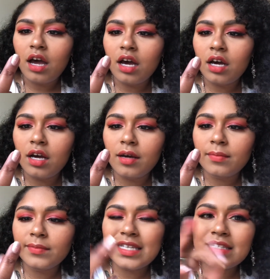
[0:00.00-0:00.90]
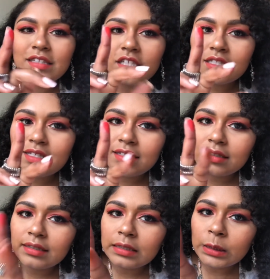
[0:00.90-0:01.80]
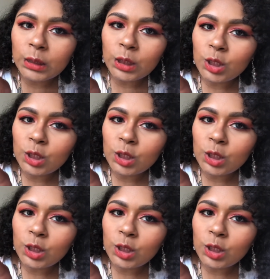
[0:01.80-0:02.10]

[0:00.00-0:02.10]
it looks a little